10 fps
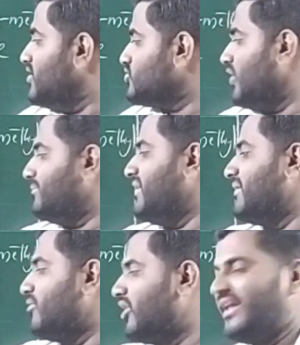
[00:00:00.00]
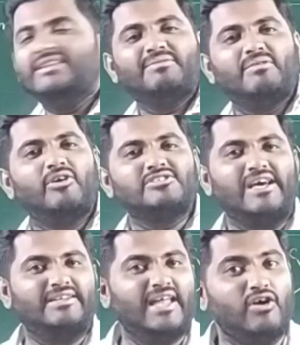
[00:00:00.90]
So if double bond and triple bonds
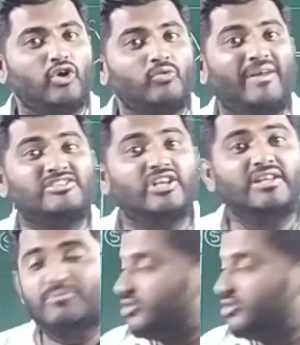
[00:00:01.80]
are there, you have to mention the